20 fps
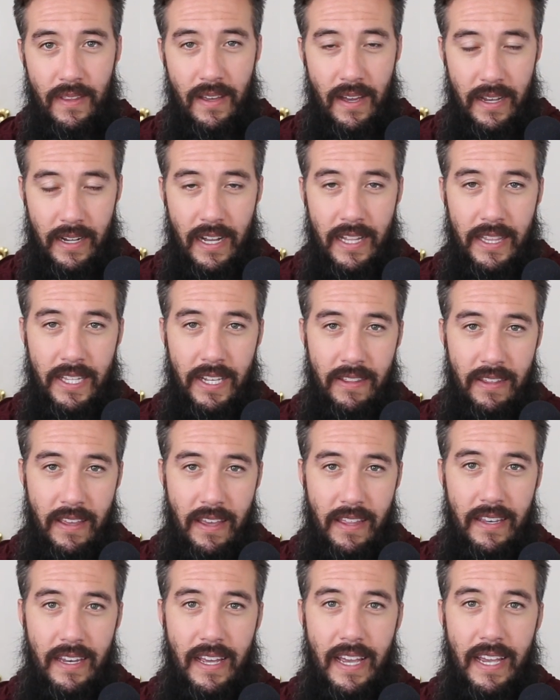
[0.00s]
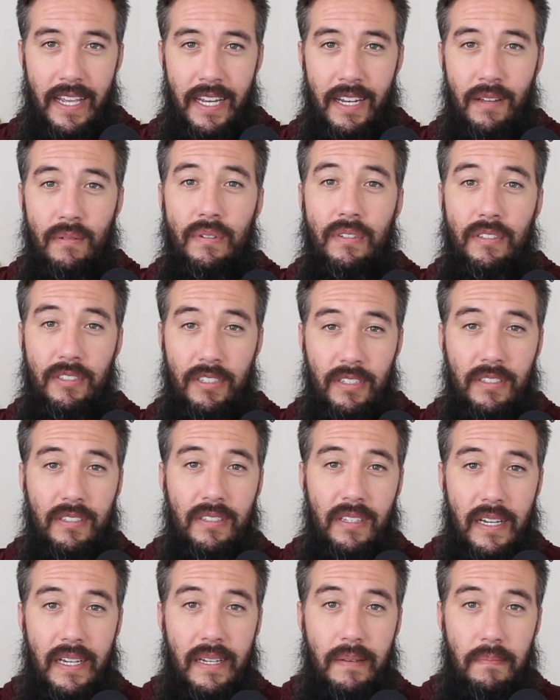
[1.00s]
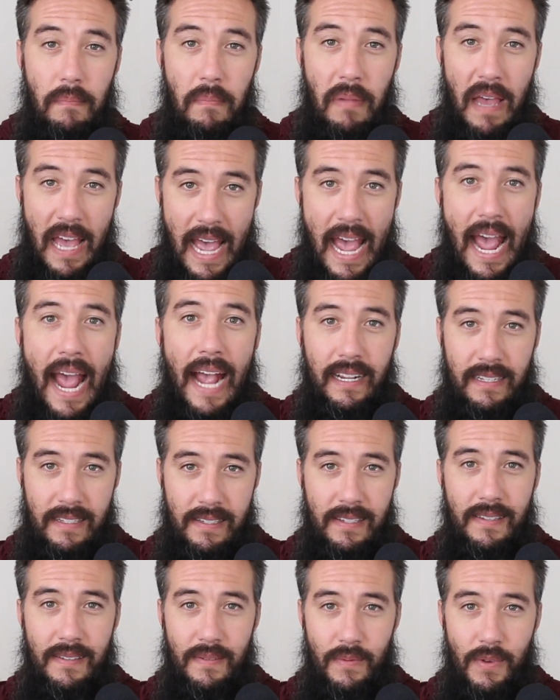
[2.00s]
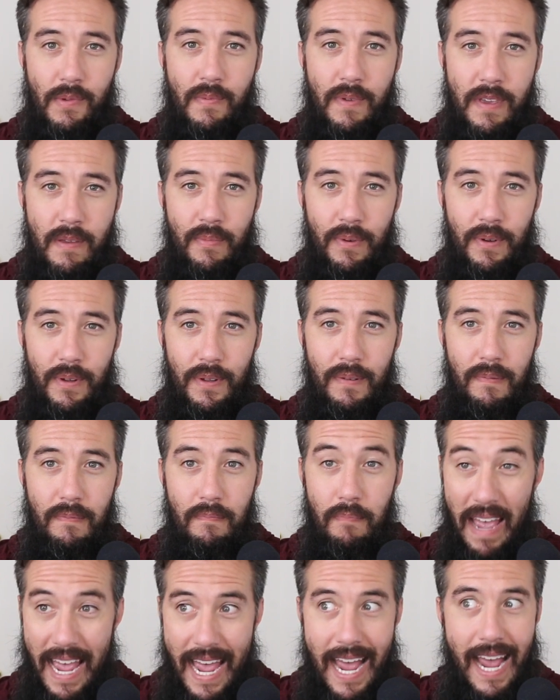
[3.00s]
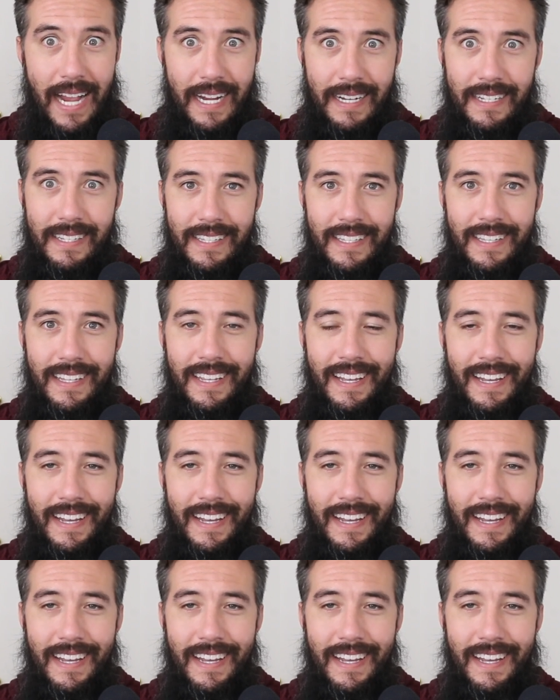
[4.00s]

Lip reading: I got there the other day and it was just like packed with people. Packed.